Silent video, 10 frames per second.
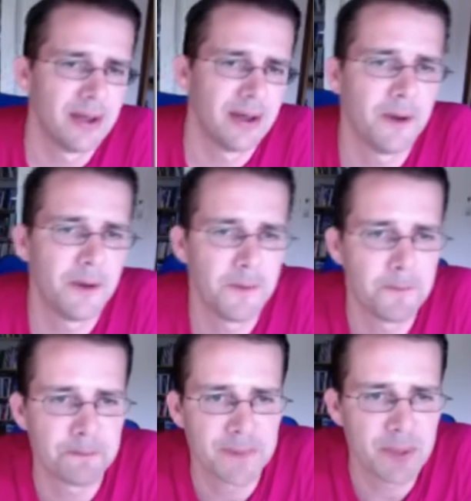
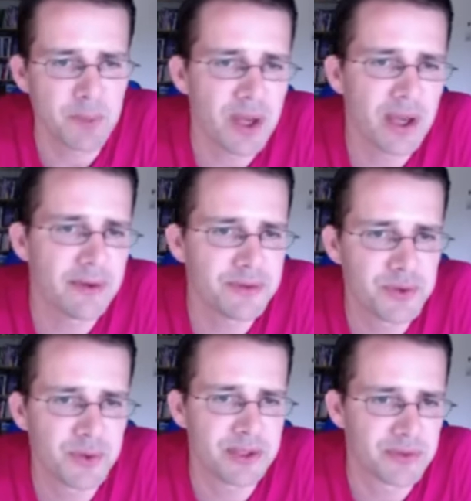Um, then we have
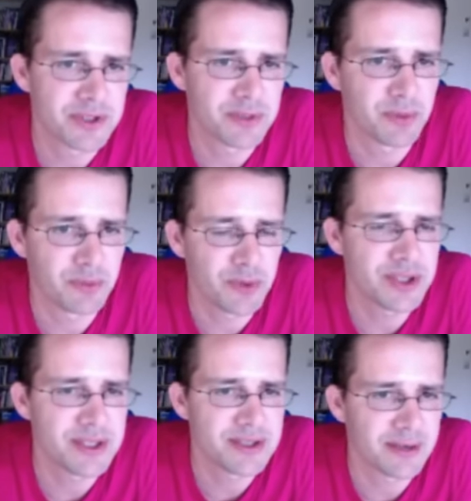two interesting moves, rook
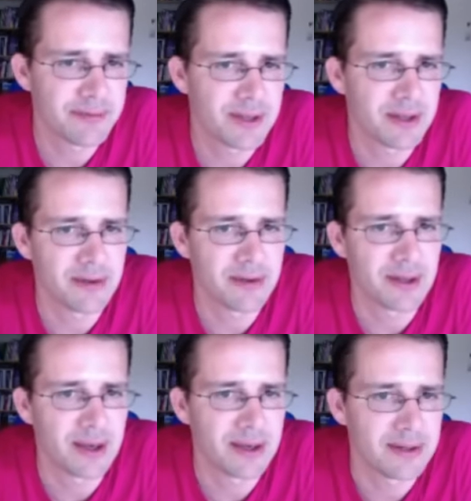c7 and
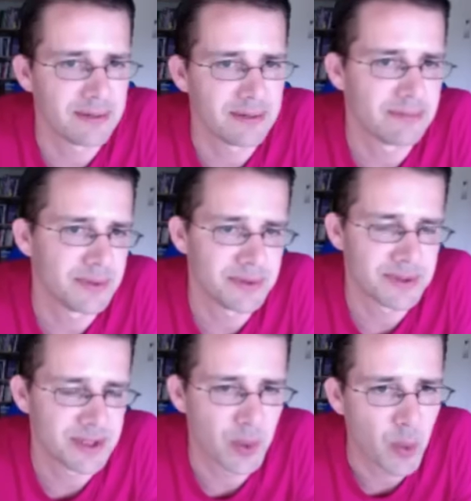knight
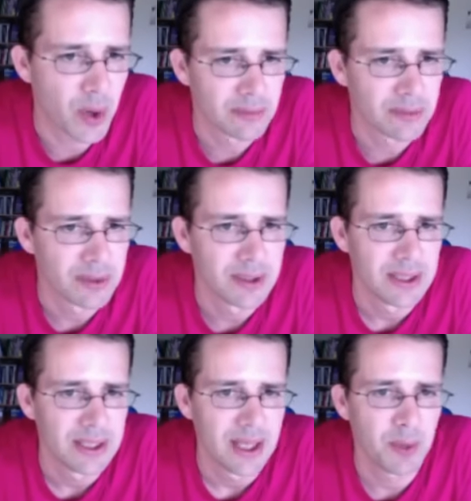somewhere.
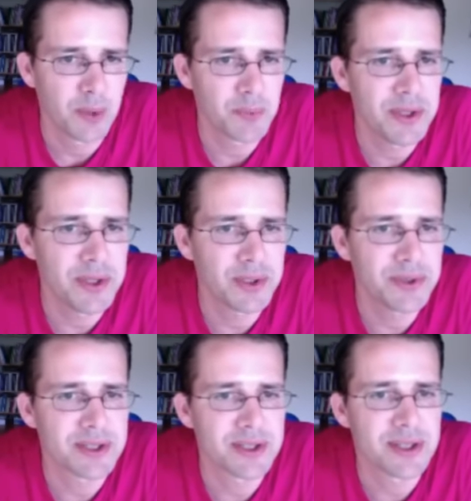And what we
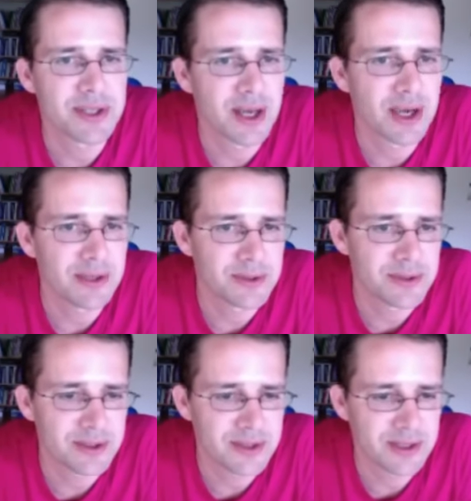notice is that knight on
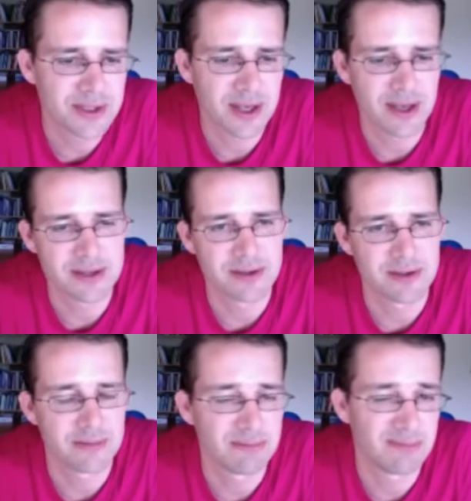c6
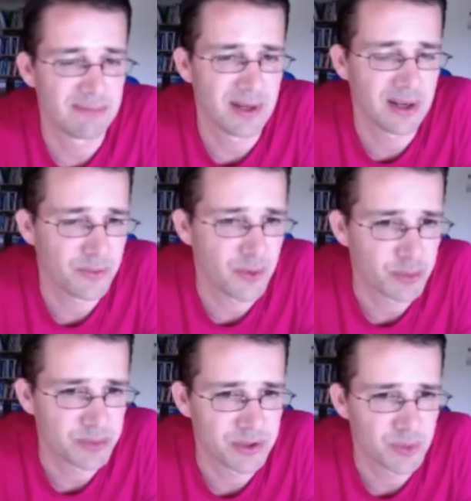has a lot of
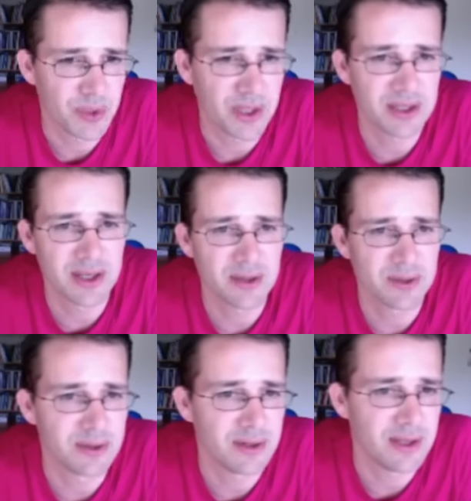options. We can take
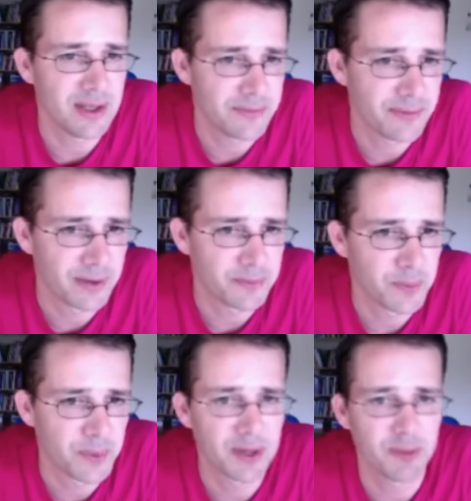on e5,
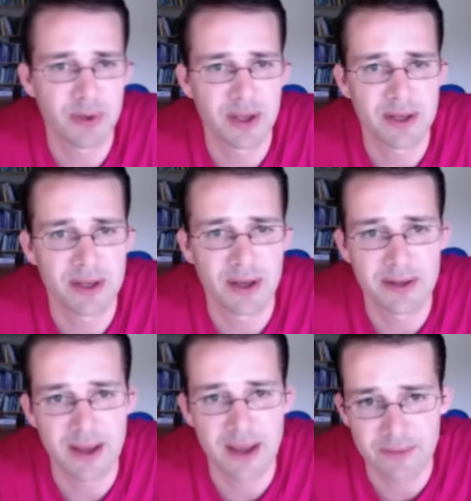we can play
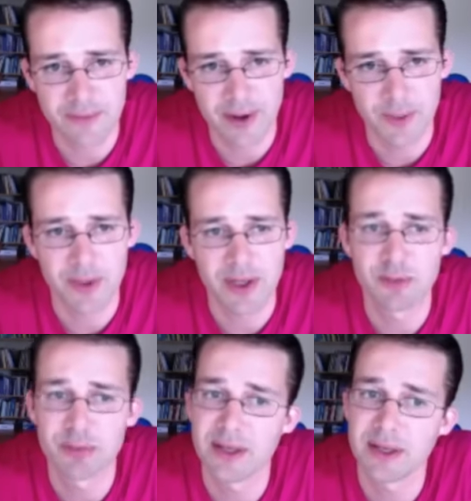knight a5, we
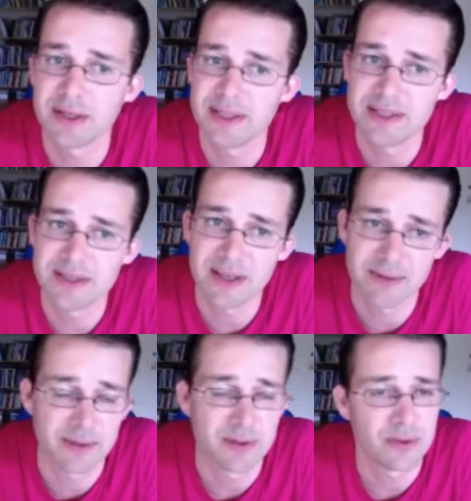can play knight
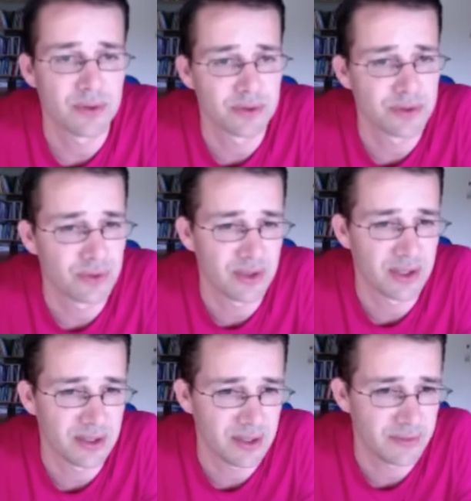e7,
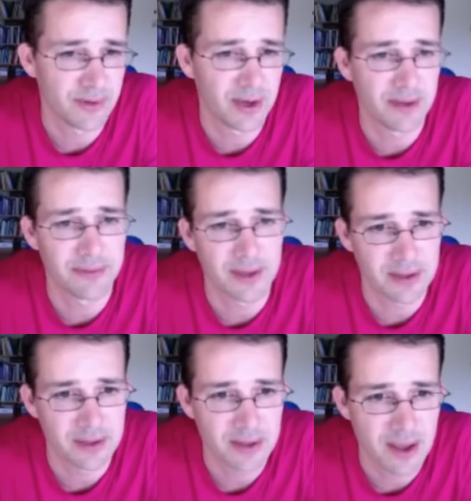controlling d5
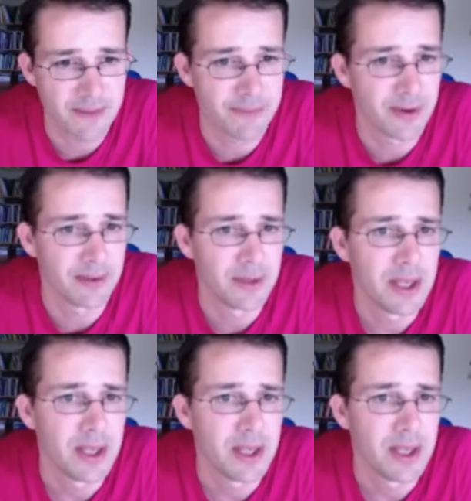and f5.